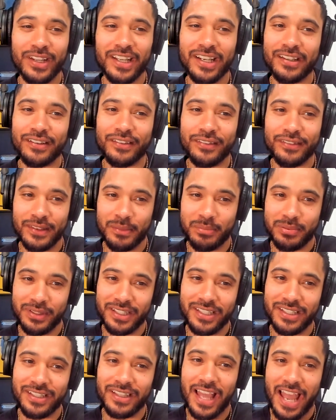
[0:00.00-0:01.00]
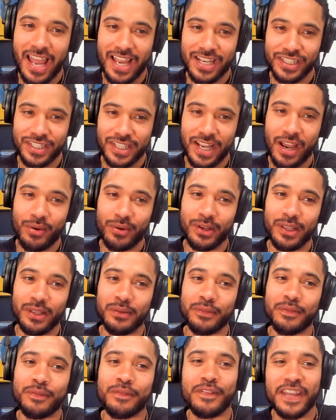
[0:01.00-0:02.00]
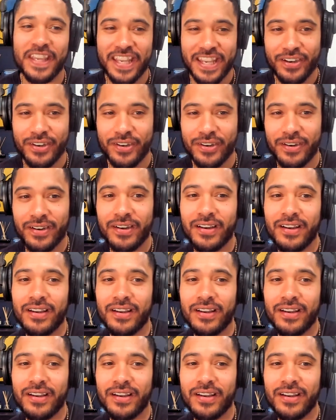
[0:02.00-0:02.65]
and it simply lashed out in fear.